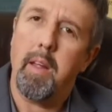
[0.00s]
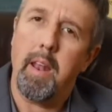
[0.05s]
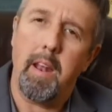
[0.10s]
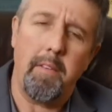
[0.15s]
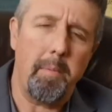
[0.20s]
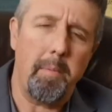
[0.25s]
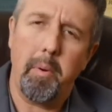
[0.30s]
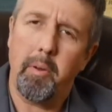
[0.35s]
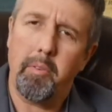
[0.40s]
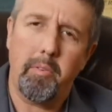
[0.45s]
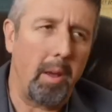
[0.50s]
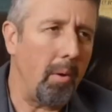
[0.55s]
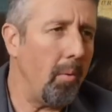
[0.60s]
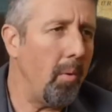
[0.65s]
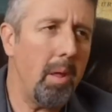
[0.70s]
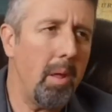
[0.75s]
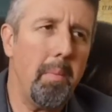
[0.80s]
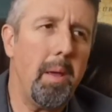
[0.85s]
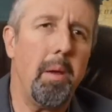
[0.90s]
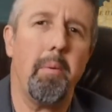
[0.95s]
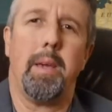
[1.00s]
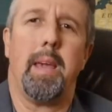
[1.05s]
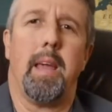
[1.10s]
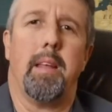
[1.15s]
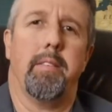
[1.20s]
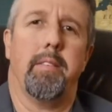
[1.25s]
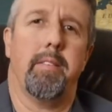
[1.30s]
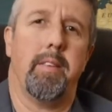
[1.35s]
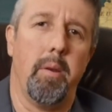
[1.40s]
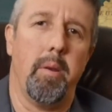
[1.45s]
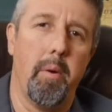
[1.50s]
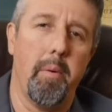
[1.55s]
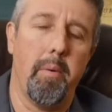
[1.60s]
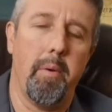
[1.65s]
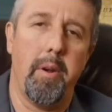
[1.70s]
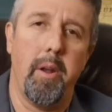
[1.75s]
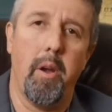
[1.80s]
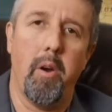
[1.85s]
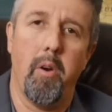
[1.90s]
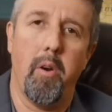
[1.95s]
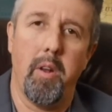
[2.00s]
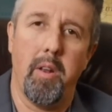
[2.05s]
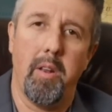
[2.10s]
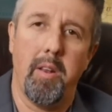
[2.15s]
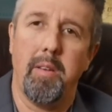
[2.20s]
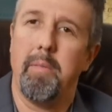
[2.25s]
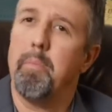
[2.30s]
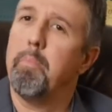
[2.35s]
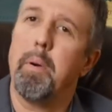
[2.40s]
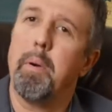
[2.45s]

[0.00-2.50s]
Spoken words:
And everybody's like, what do you mean we can't see what we're doing?